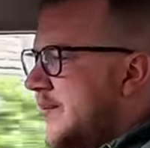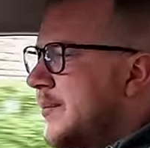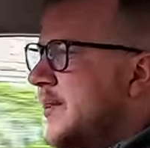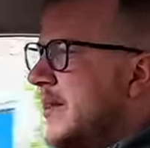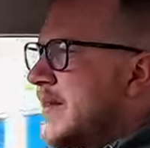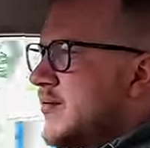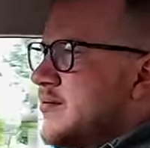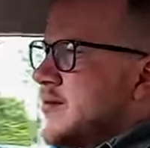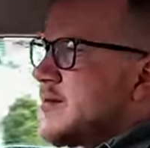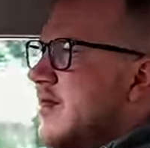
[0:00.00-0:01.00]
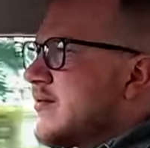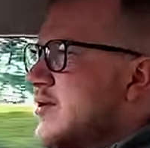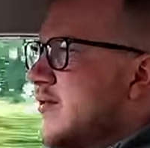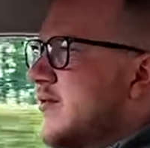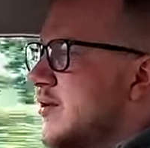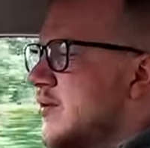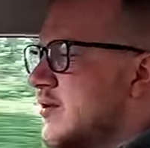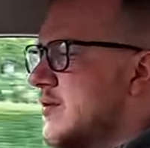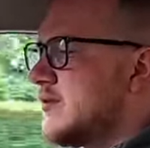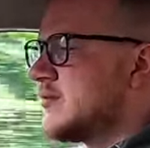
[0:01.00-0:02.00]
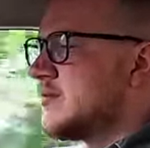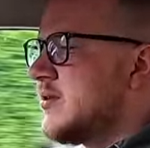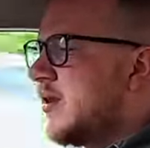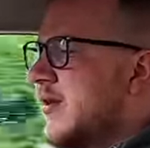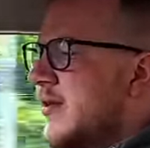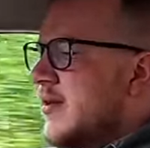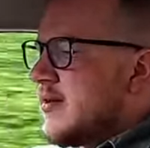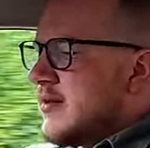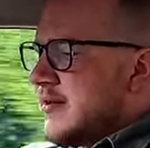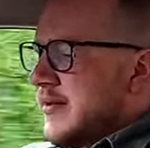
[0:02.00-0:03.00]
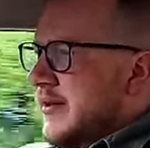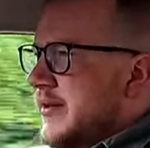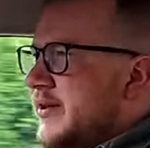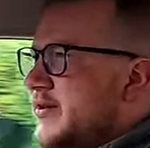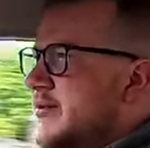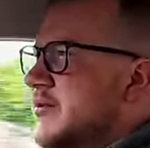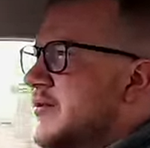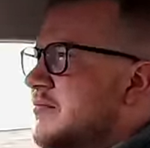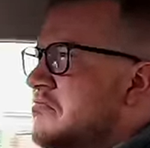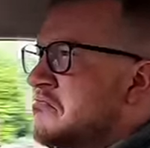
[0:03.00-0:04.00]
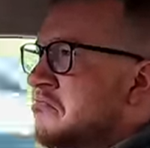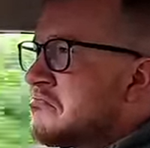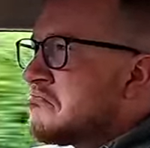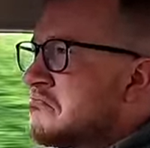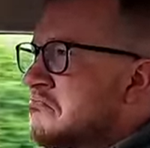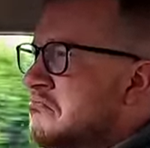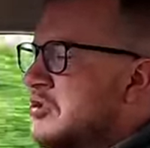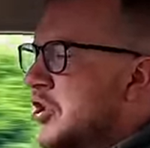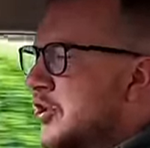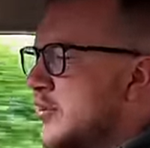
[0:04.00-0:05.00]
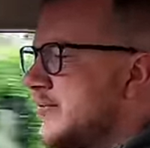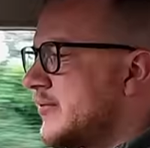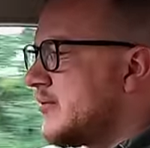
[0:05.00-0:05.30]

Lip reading: But now it's down to the floor and it's gone off.